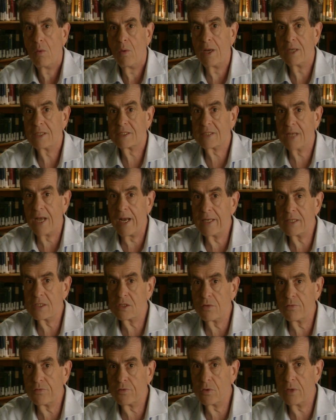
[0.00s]
While
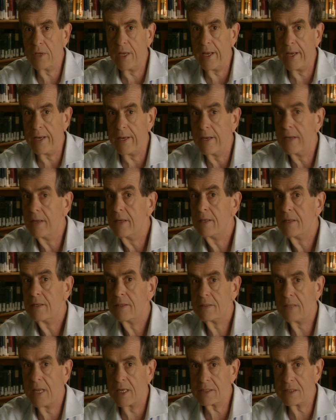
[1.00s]
science of today
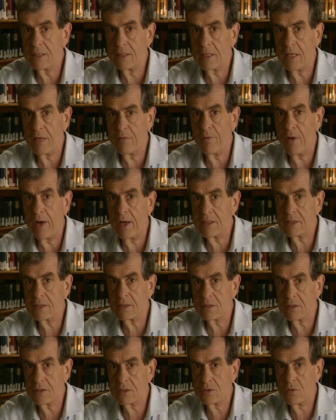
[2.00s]
doesn't have
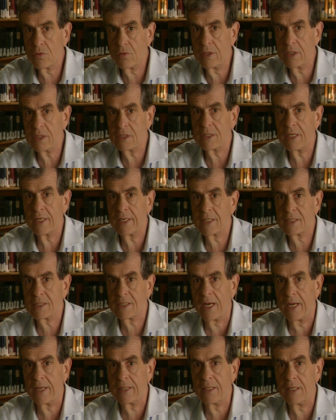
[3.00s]
answers to these
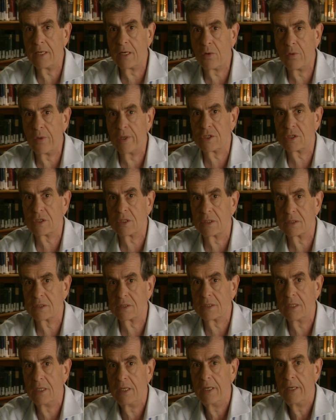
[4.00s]
exciting
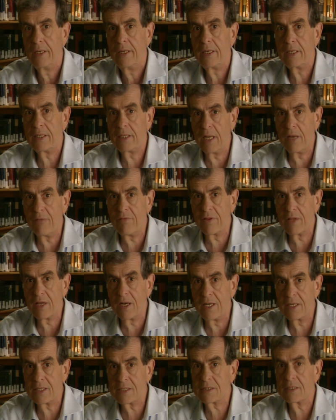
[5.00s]
questions, it
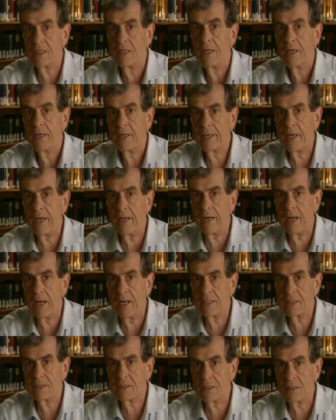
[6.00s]
nevertheless can
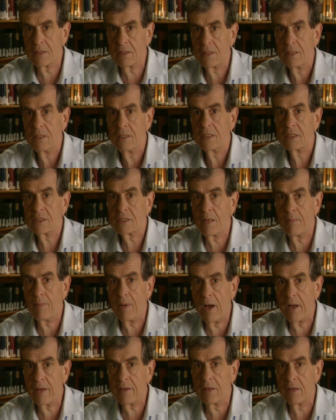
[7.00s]
answer
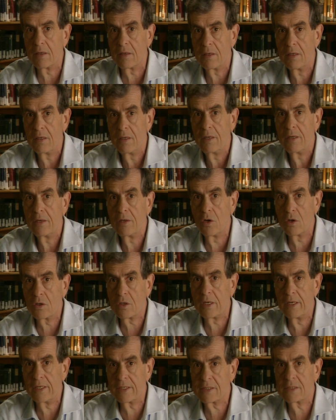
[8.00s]
some other,
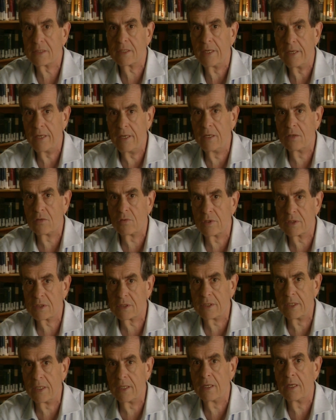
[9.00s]
not less
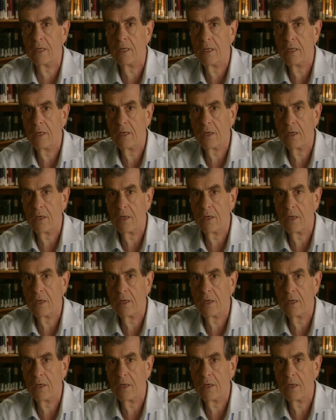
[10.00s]
interesting